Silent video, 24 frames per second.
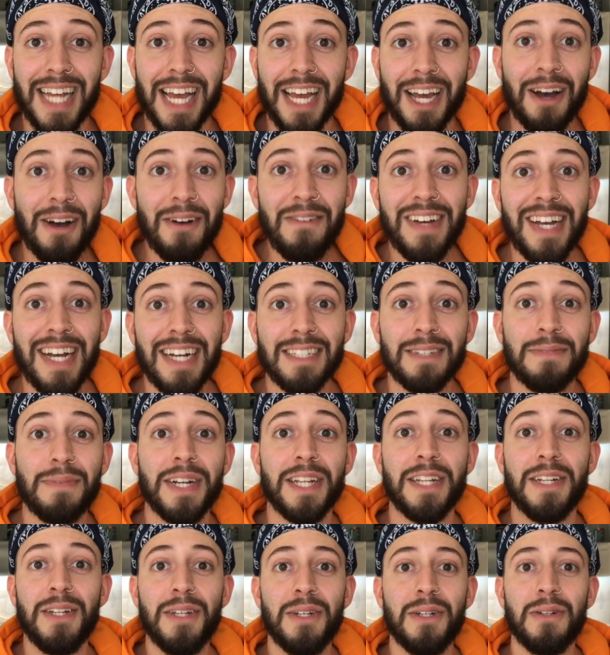It's like, oh my god,
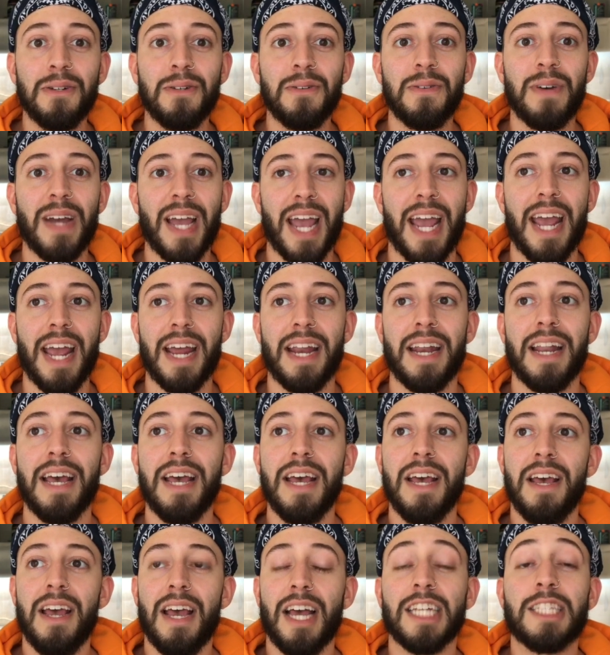somebody new,
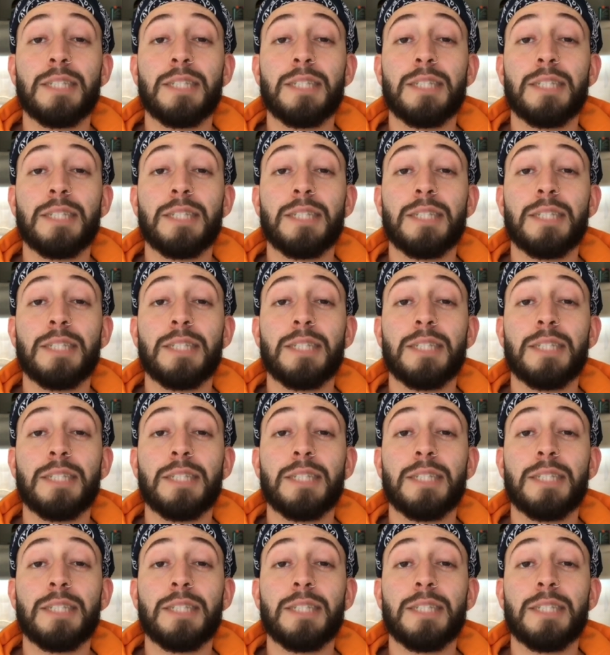and